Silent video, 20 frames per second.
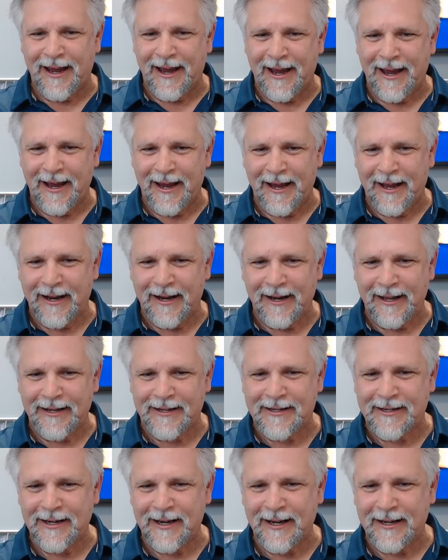And
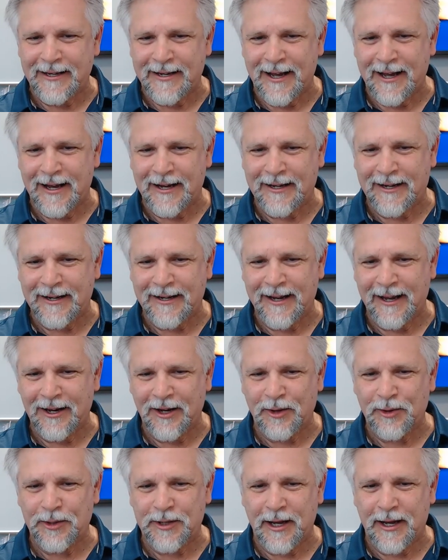let's see, Doug.
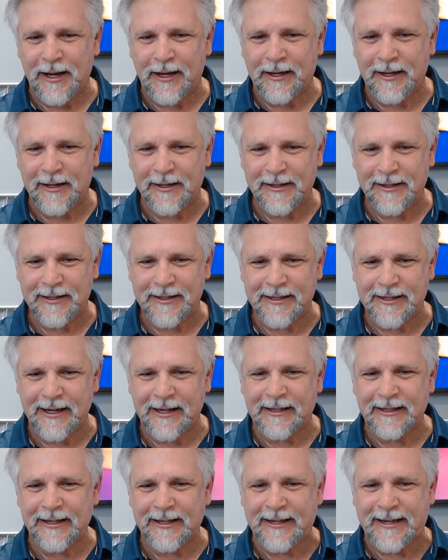Hello, Doug.
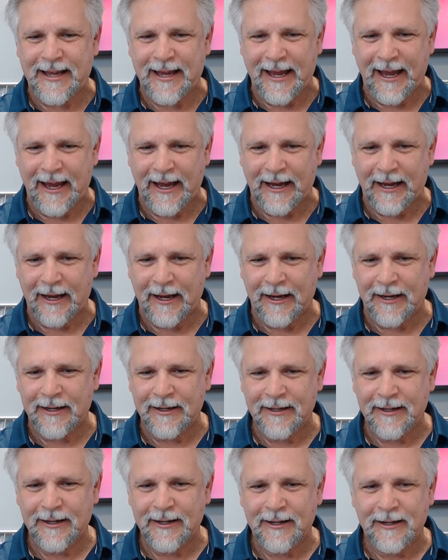Cichlid King.
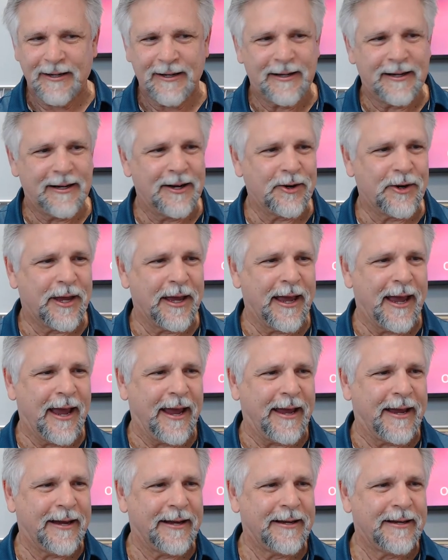
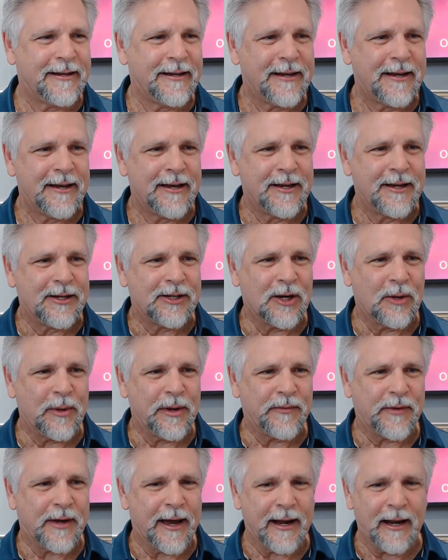Okay. So
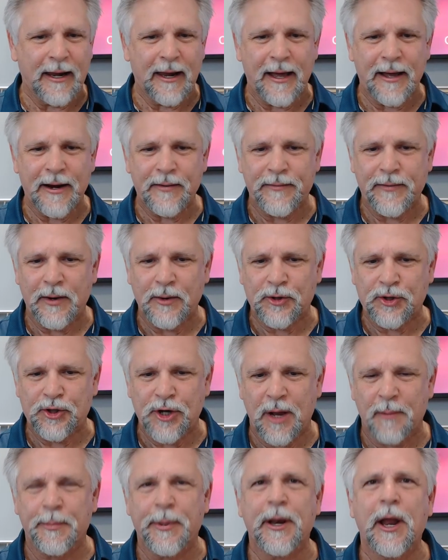we've got a lot of folks
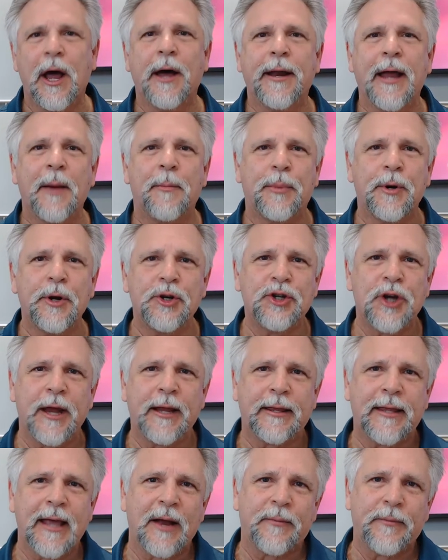jumping on. I
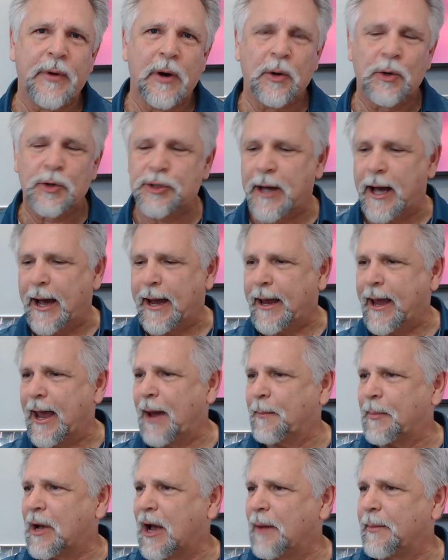appreciate that, folks. I
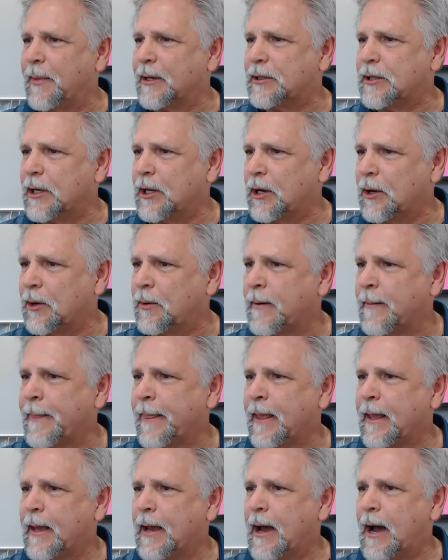am coming to you
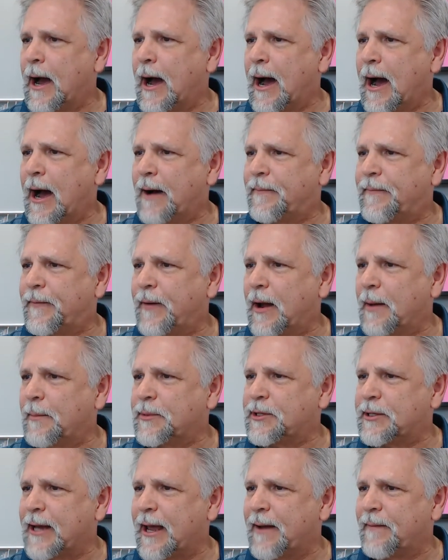uh, from
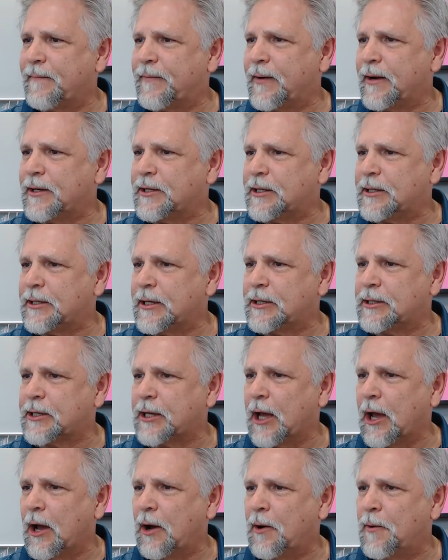San
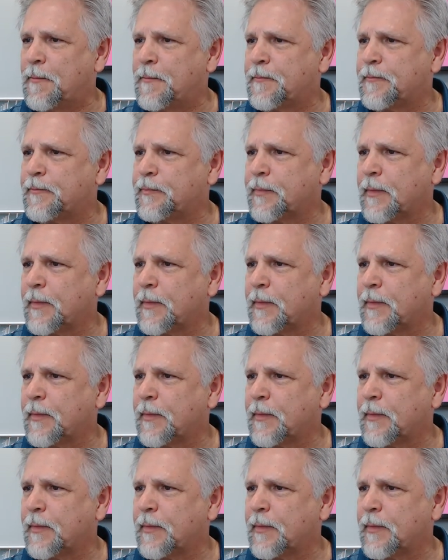Francisco,